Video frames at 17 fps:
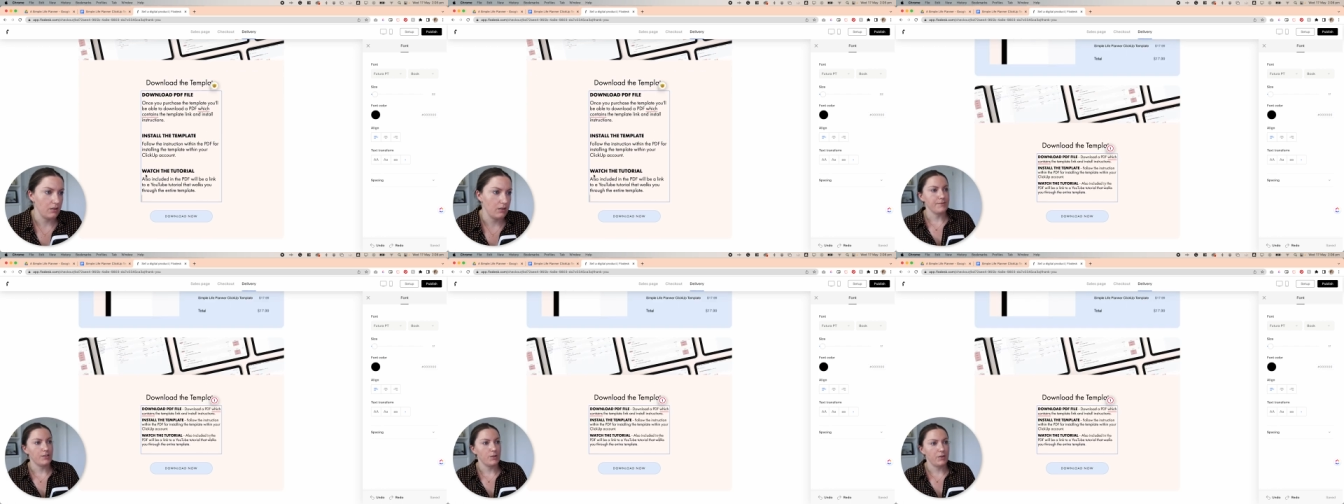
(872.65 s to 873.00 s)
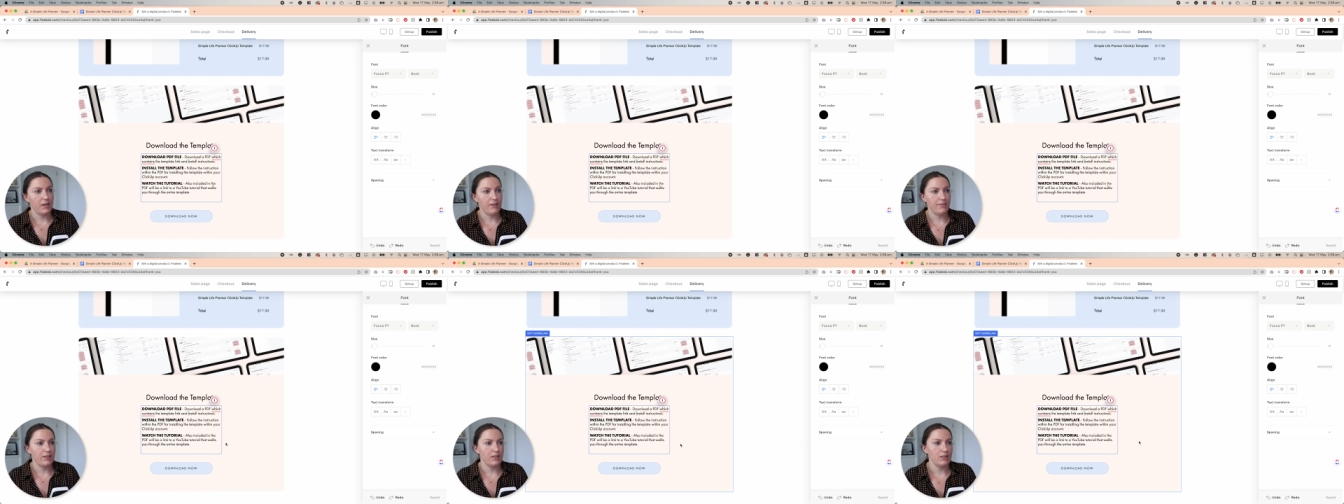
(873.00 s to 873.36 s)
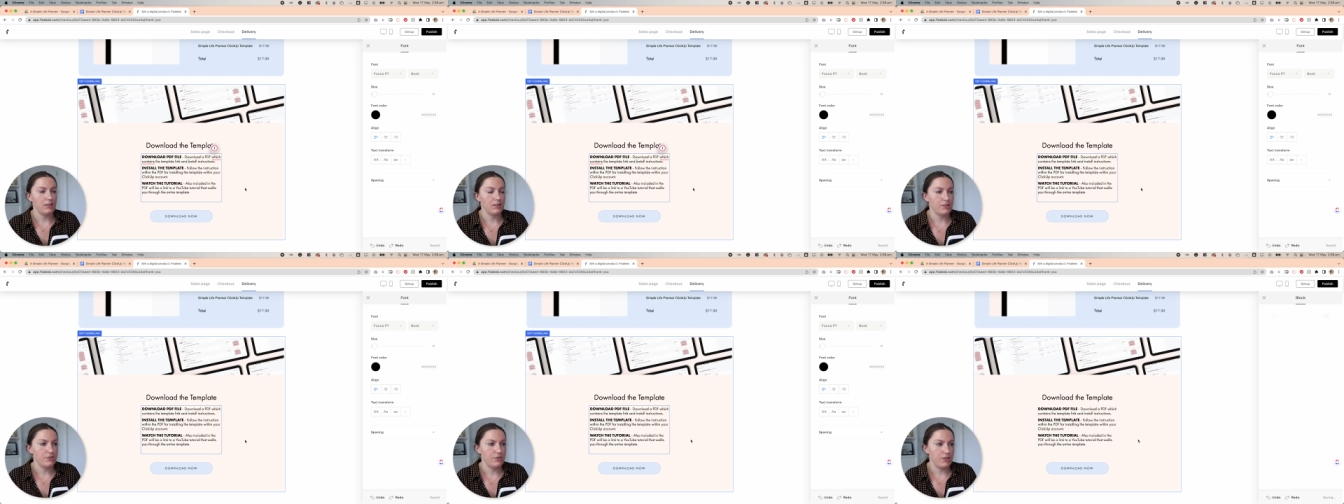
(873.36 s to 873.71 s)
So we have our little
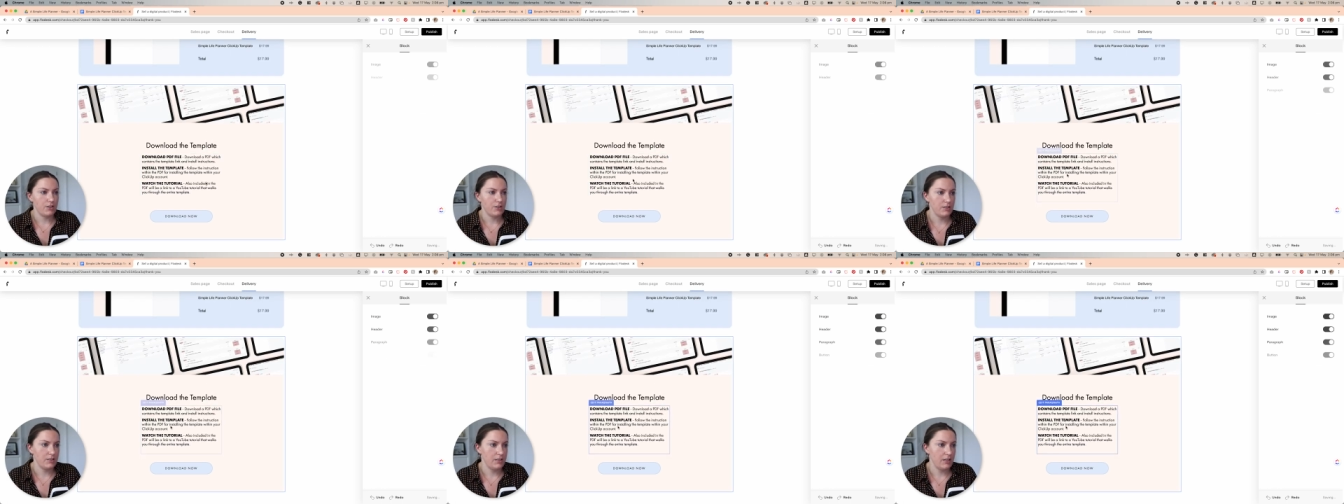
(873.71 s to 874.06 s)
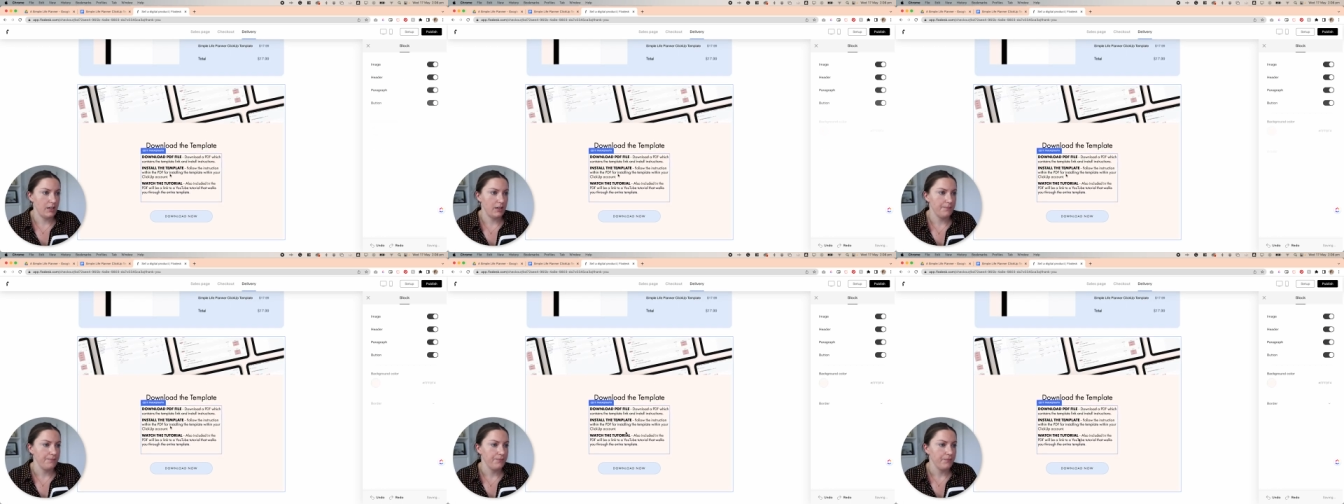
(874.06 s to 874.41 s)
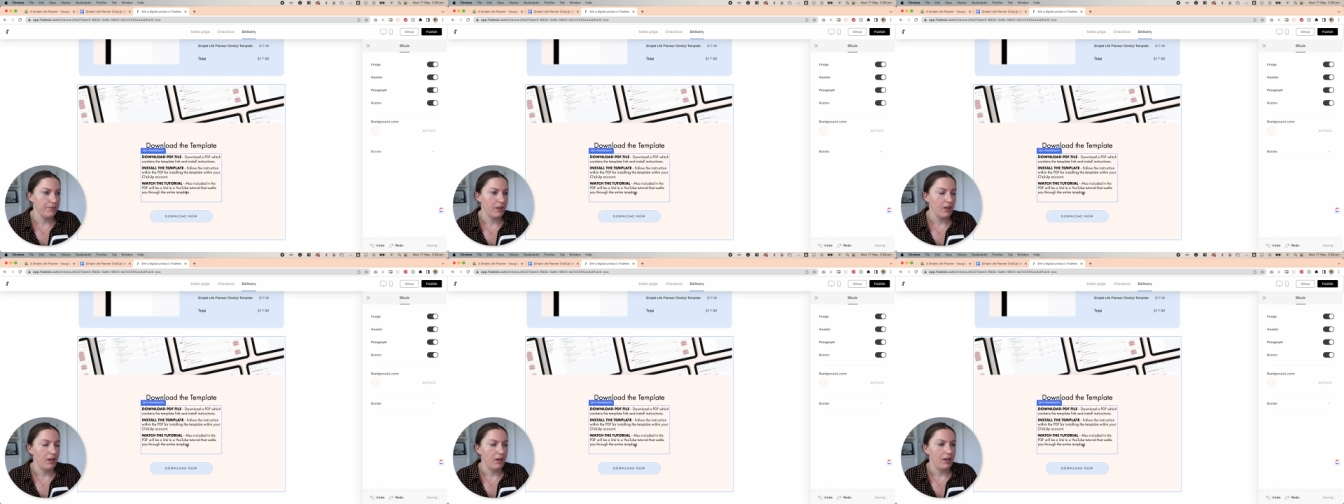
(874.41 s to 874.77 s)
instructions here
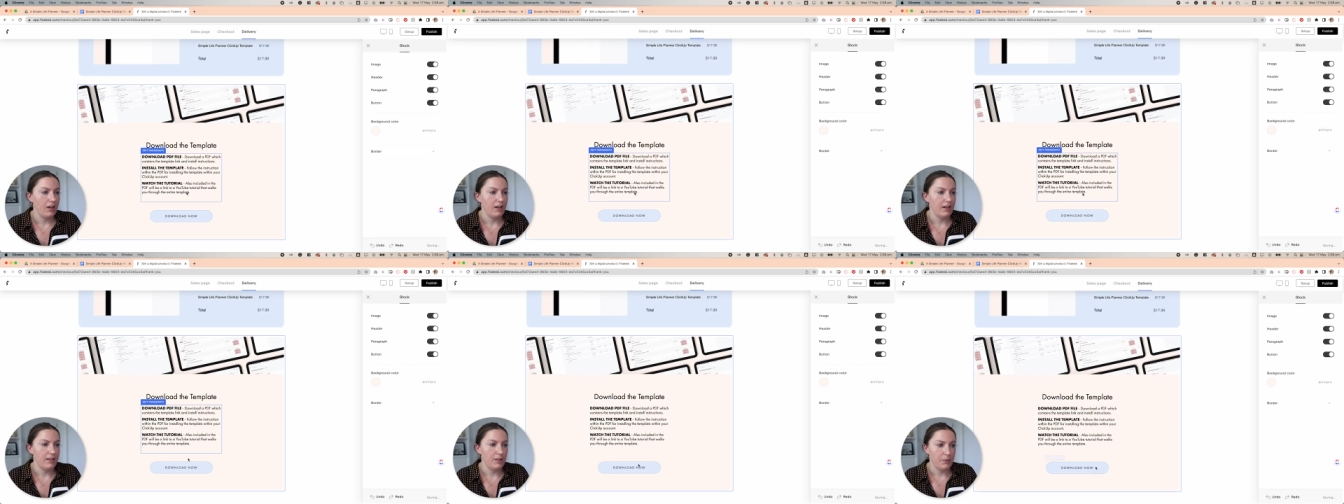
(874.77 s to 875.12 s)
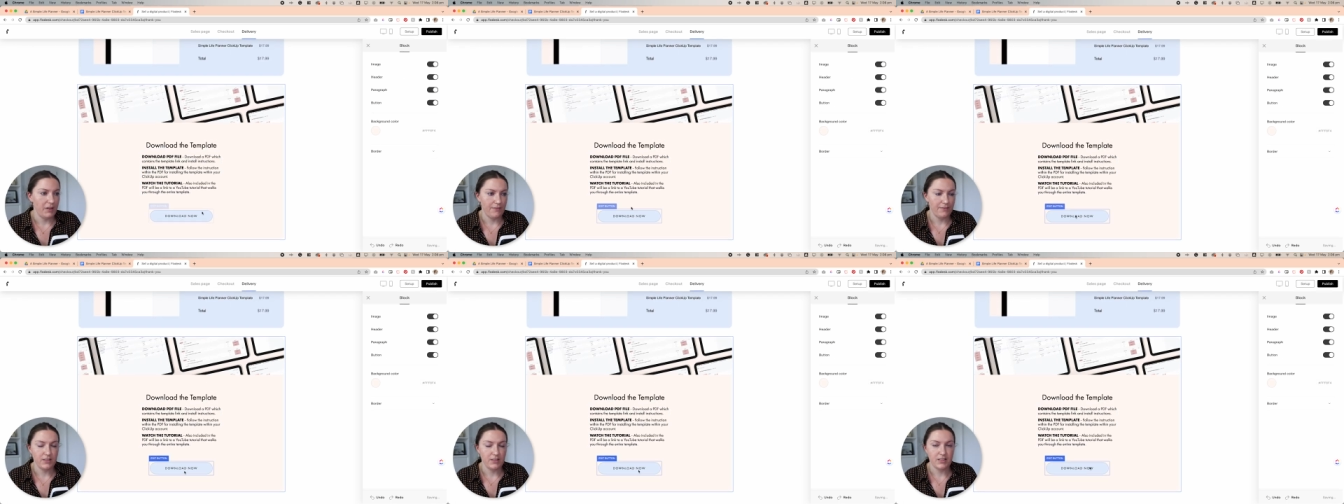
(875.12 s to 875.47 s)
and then we have